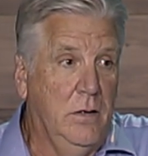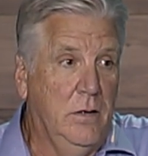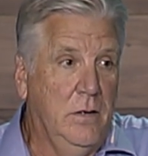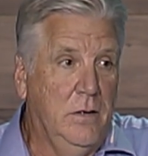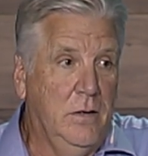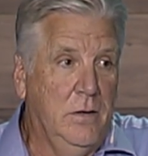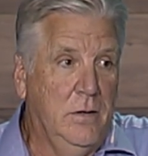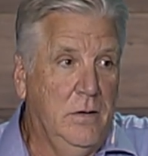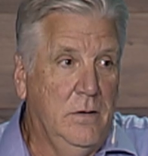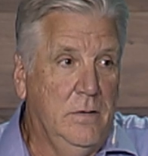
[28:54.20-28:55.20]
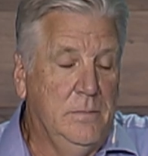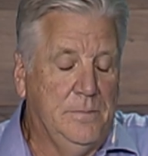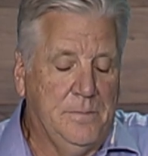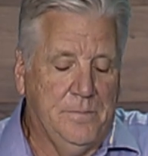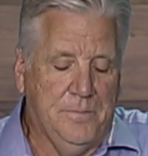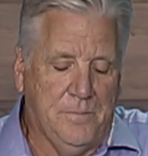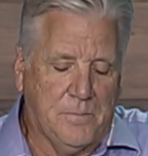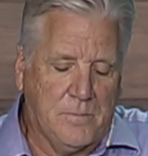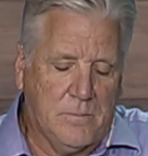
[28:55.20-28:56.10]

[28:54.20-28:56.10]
[no speech]